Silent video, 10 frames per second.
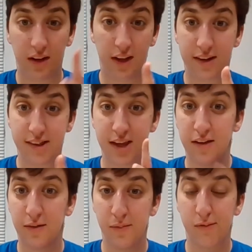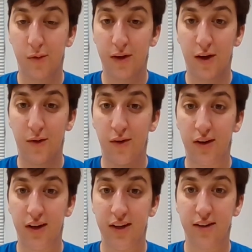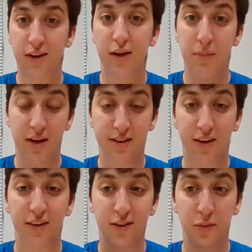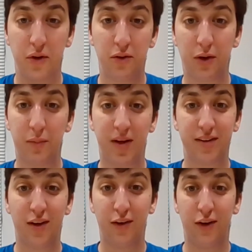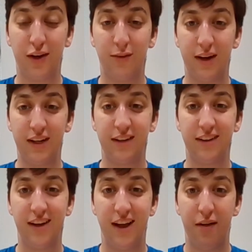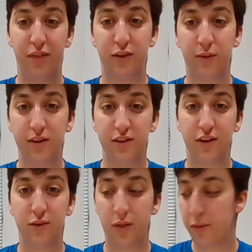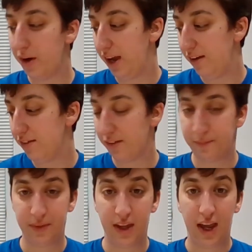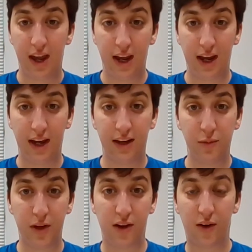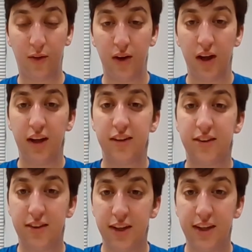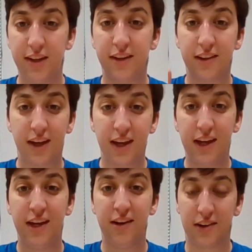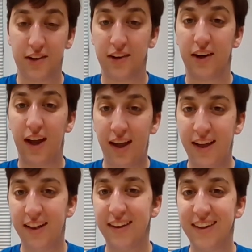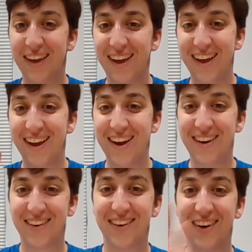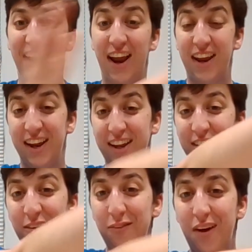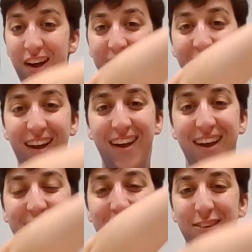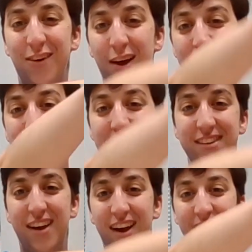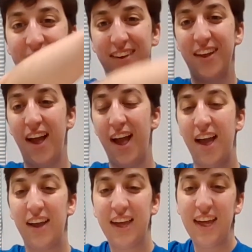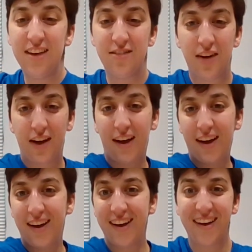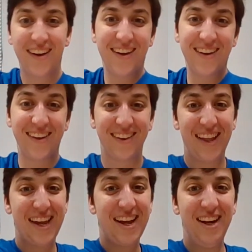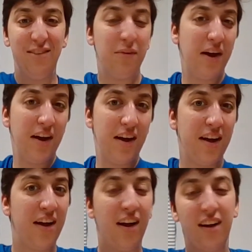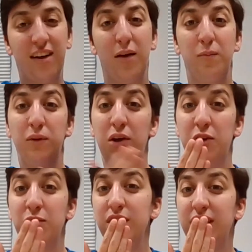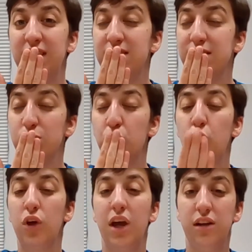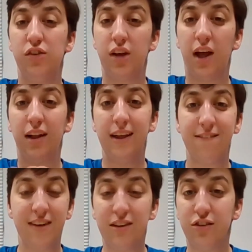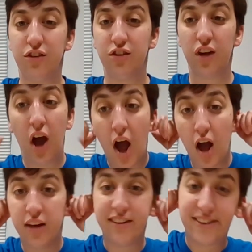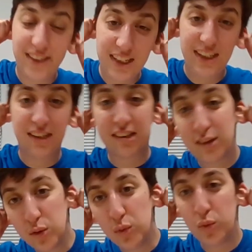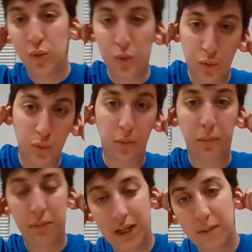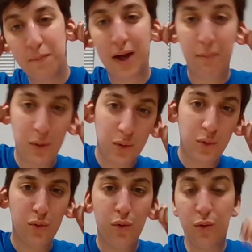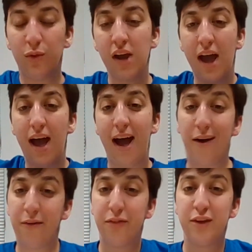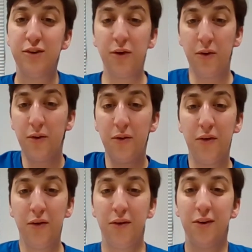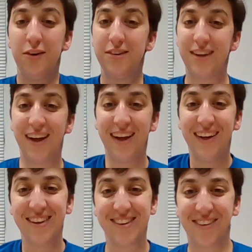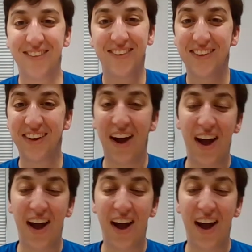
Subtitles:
Last thing before we go is our goodbye song. So we're going to do our goodbye song. Are you ready? This one starts with a wave, and we go, see you later, alligator, in a while, crocodile, give a hug, ladybug, blow a kiss, jellyfish, see you soon, big baboon, out the door, dinosaur,